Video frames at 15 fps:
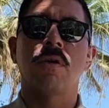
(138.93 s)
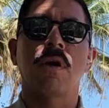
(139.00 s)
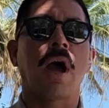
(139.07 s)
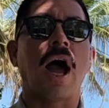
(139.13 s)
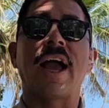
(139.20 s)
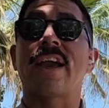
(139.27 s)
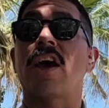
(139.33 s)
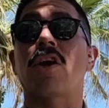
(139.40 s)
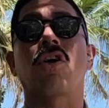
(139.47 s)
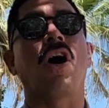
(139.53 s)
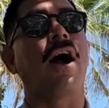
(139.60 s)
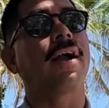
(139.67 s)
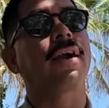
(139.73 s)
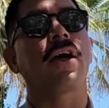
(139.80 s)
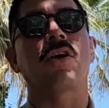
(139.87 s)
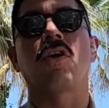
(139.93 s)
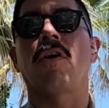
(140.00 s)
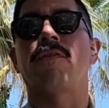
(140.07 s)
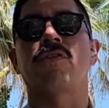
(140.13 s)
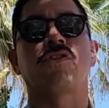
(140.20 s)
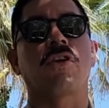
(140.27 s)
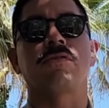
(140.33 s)
me anyway? I got a call, I got a call
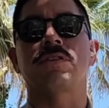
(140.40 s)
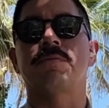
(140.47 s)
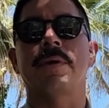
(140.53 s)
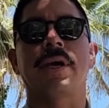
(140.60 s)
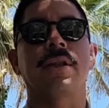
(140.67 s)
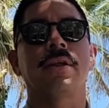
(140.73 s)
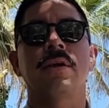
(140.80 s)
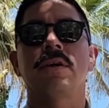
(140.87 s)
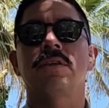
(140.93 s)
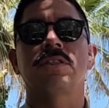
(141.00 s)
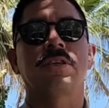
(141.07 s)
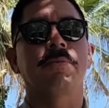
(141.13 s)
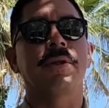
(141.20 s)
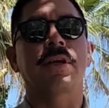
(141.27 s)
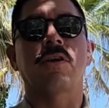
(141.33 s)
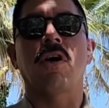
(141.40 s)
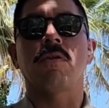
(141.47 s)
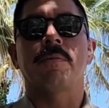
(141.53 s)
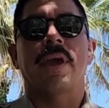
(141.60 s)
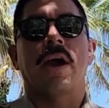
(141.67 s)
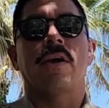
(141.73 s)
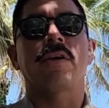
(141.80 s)
for service. For what? Somebody for
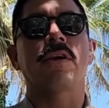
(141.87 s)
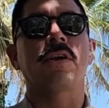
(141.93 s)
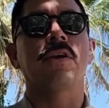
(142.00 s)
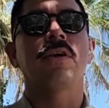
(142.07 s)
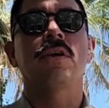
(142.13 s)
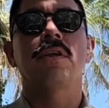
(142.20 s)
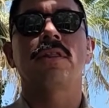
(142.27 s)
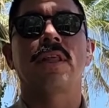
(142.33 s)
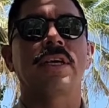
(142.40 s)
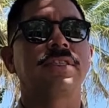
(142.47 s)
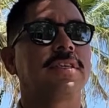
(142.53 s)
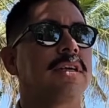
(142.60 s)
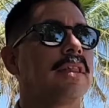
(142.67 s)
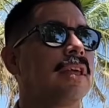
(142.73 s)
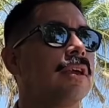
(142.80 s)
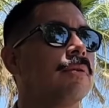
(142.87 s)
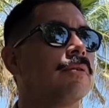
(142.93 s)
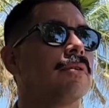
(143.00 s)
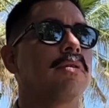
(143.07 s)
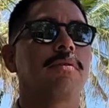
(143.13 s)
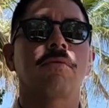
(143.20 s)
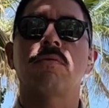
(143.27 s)
what? Out here. They for said what? That you
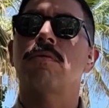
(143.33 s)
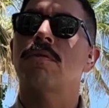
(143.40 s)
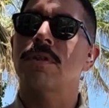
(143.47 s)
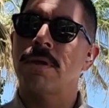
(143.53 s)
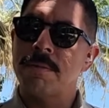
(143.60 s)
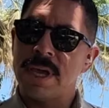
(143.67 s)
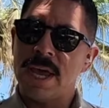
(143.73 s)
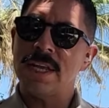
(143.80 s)
were, well, let me